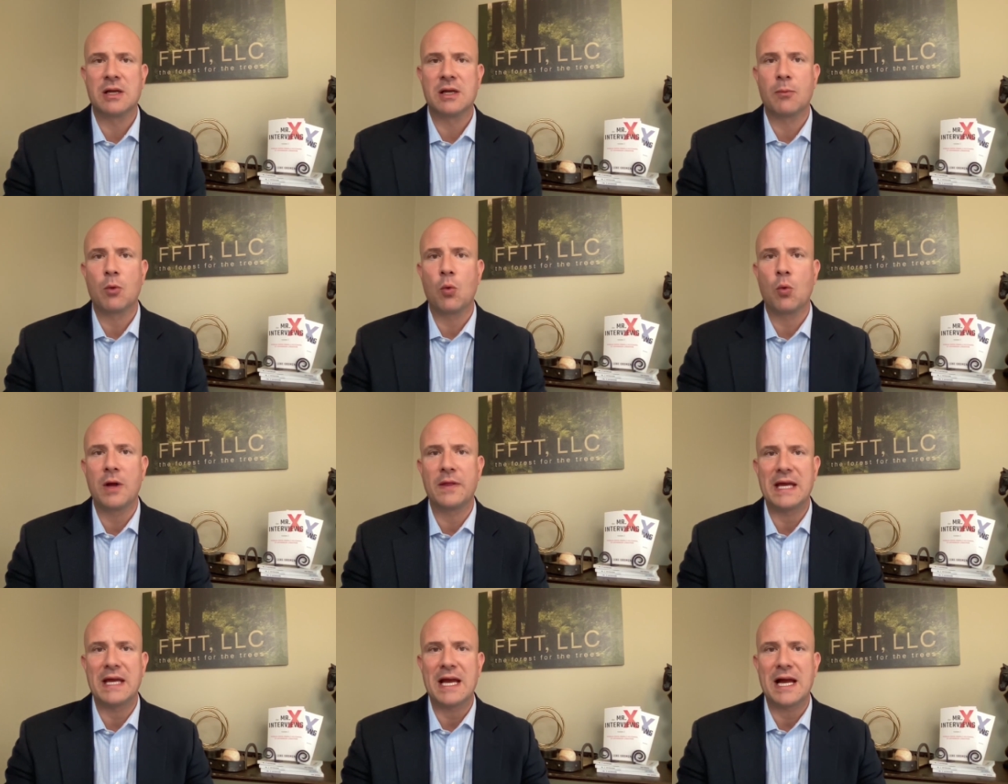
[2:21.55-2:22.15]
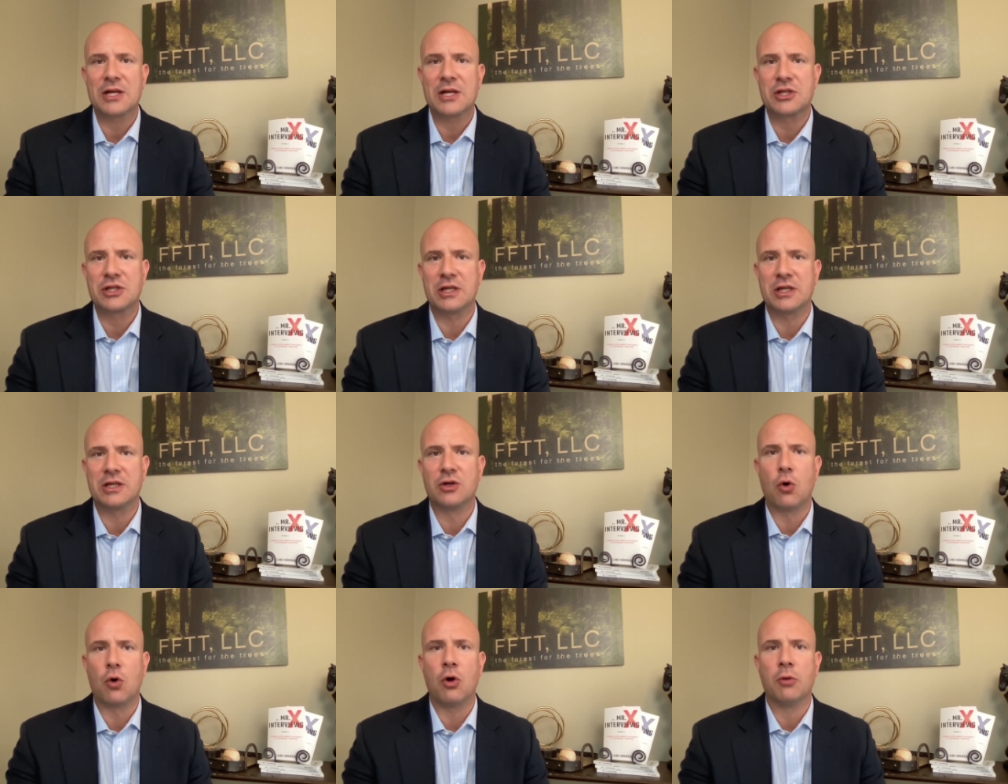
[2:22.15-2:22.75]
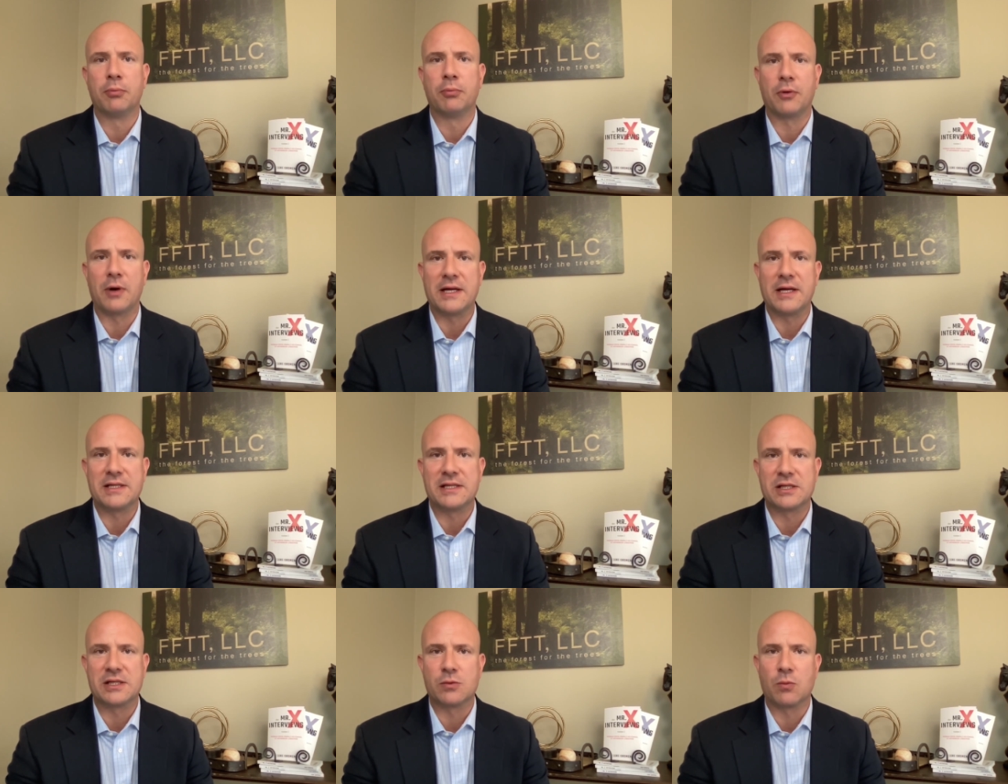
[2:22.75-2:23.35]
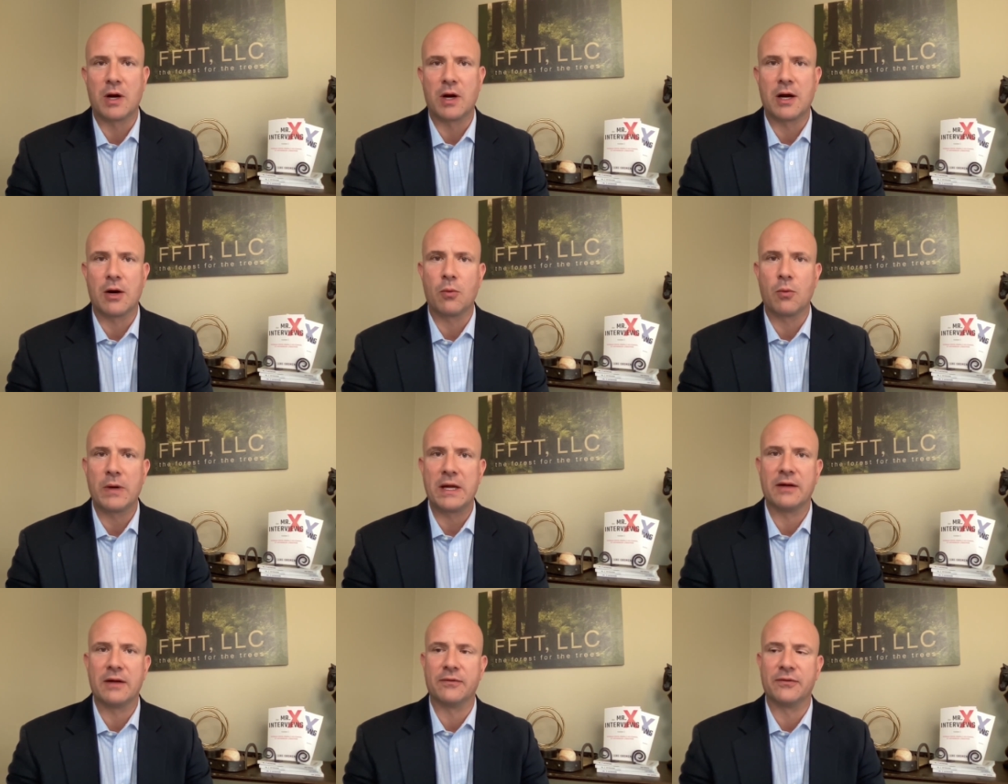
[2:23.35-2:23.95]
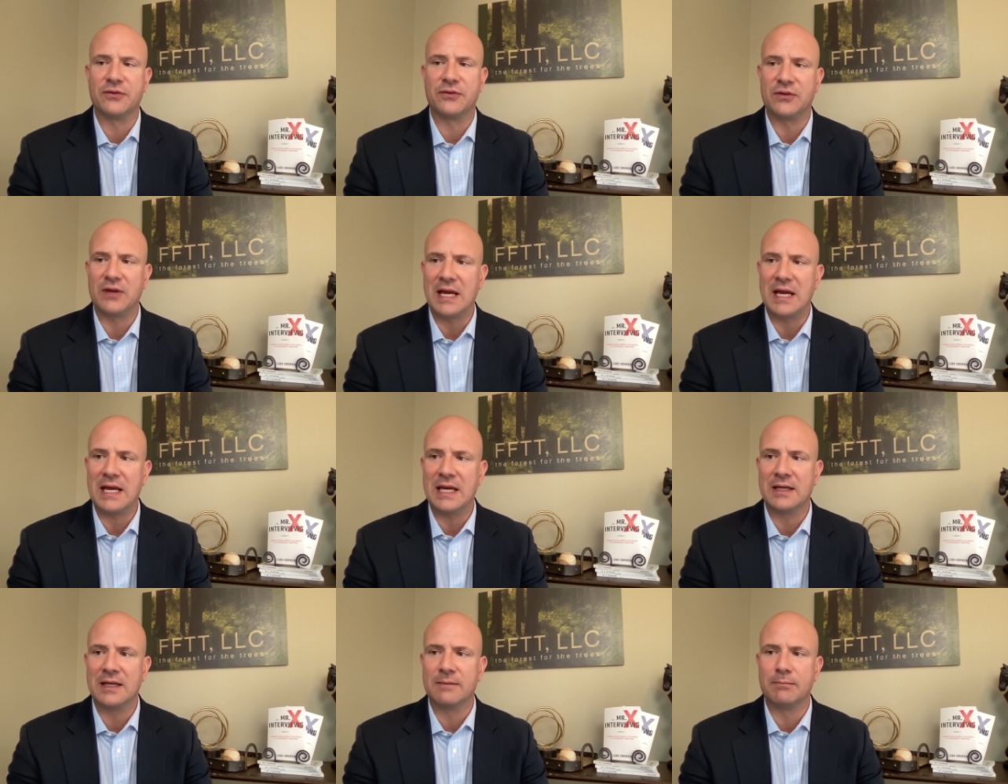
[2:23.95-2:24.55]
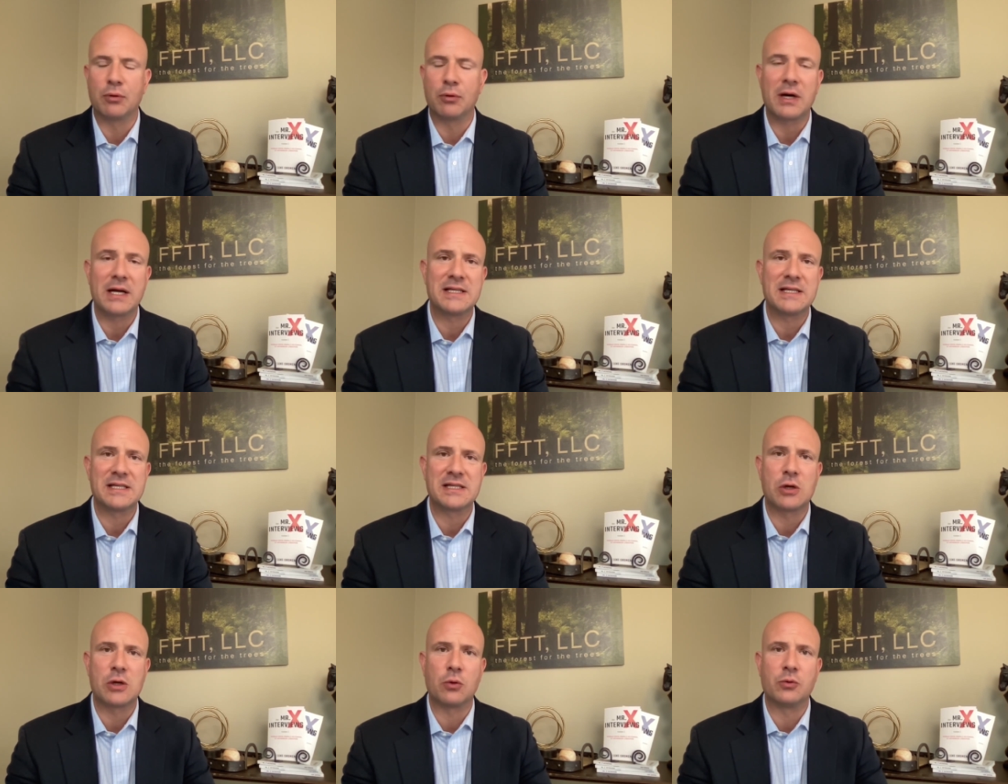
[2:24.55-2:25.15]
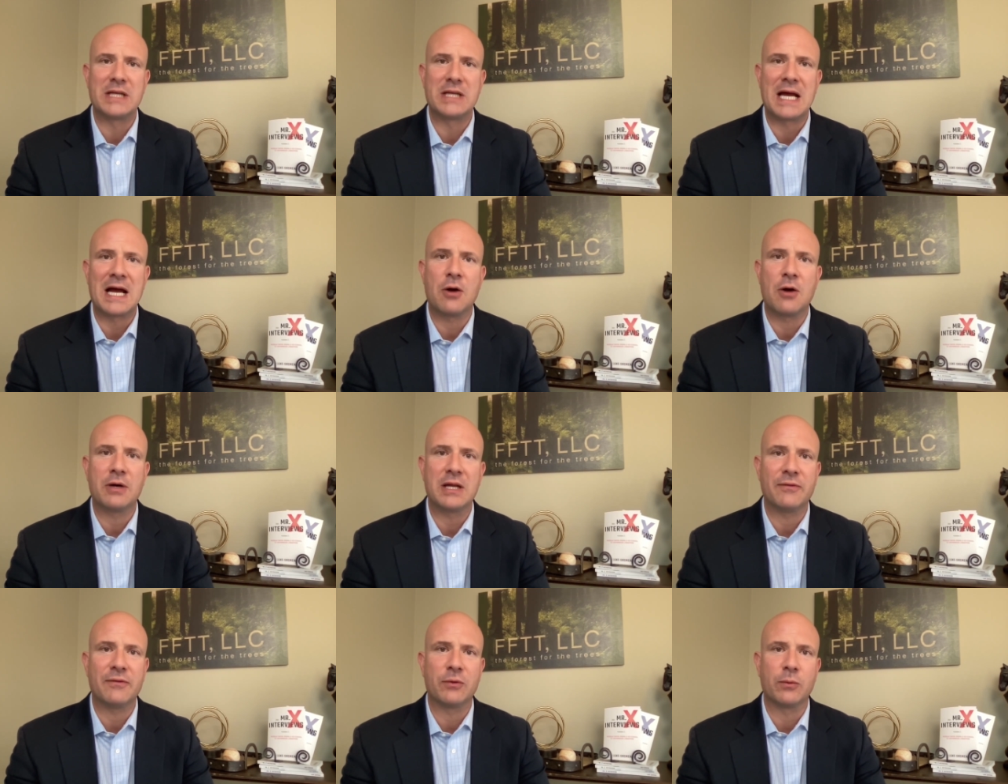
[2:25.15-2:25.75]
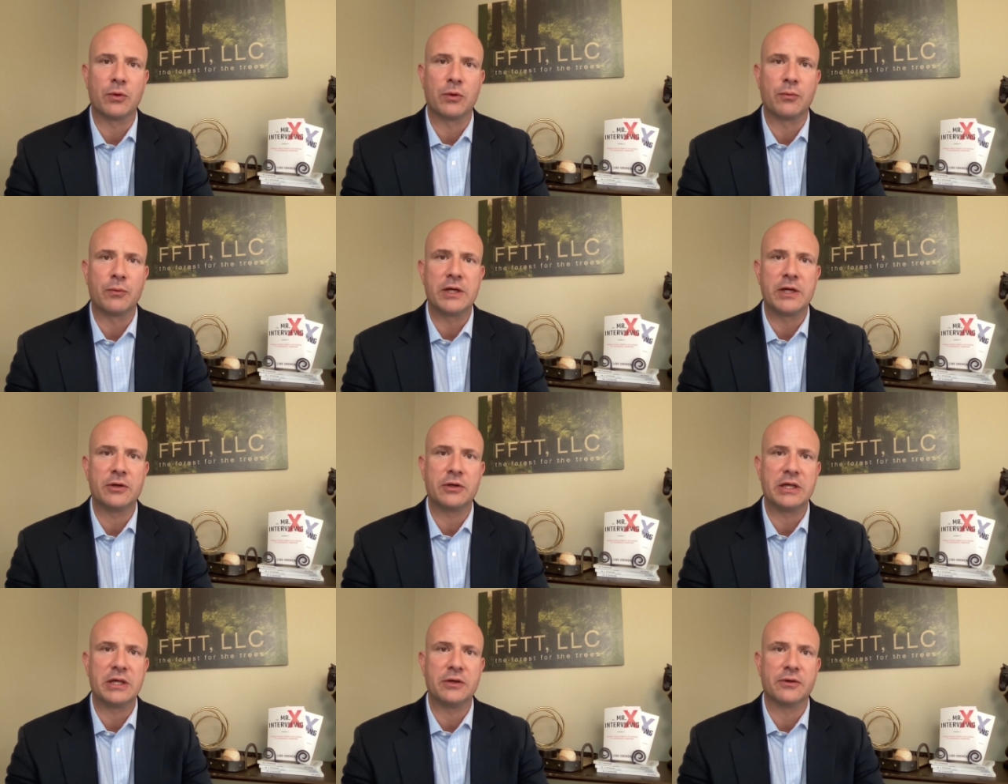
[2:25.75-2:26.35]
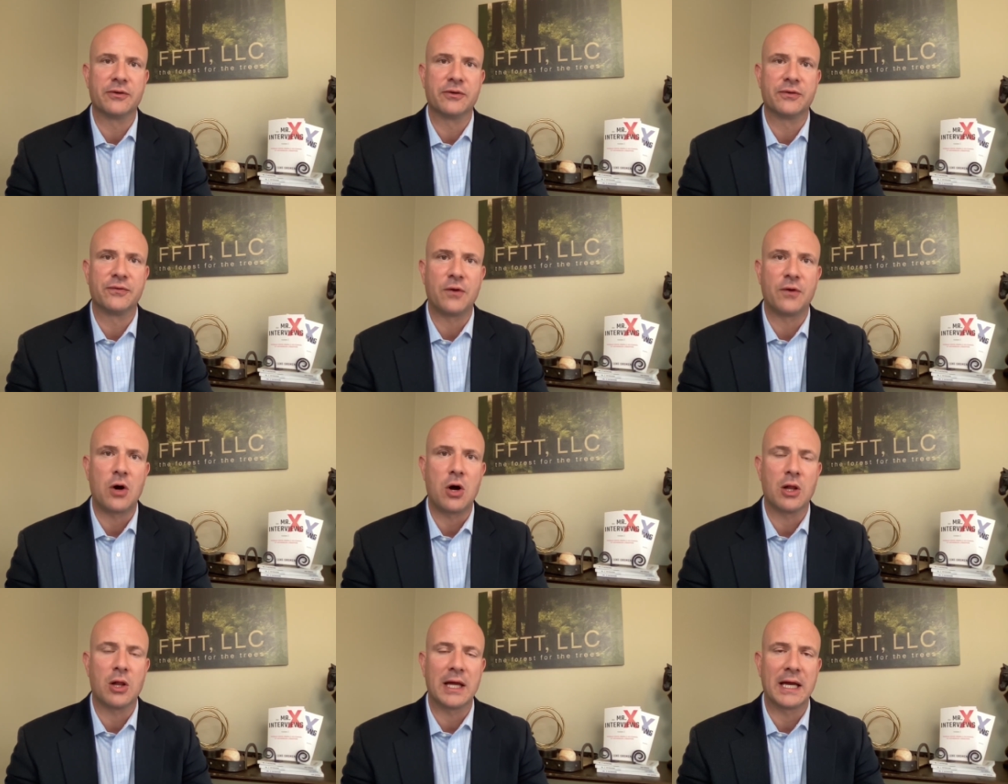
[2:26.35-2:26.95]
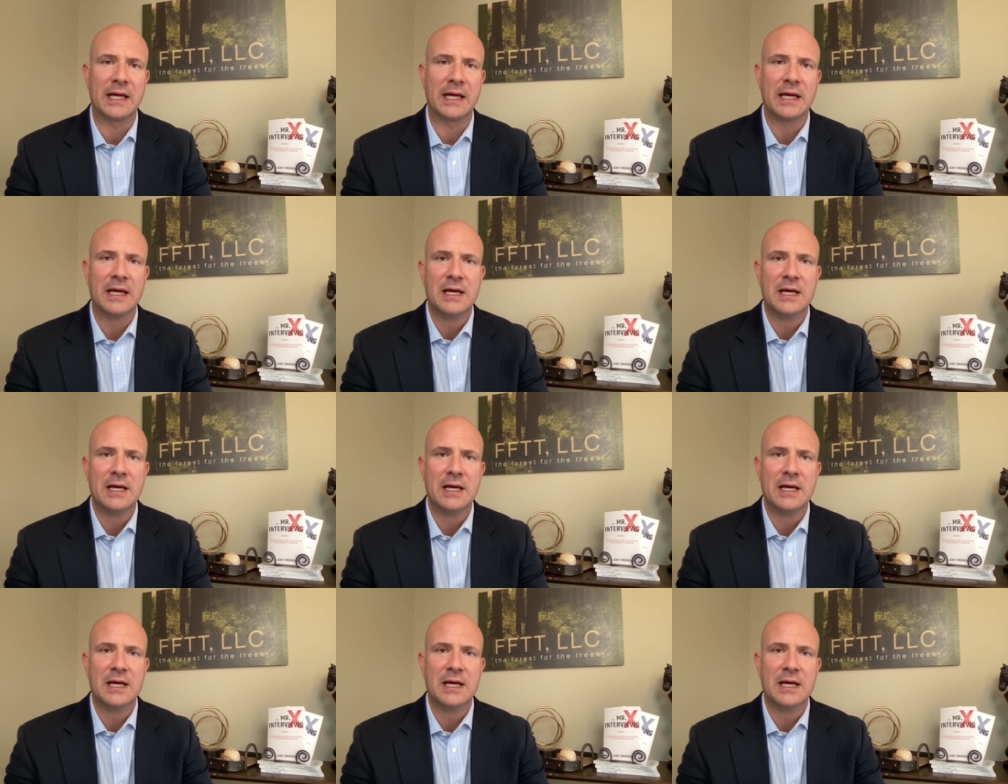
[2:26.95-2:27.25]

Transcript: Number one, the action in gold prices, where we have seen prices go down, even with real yields falling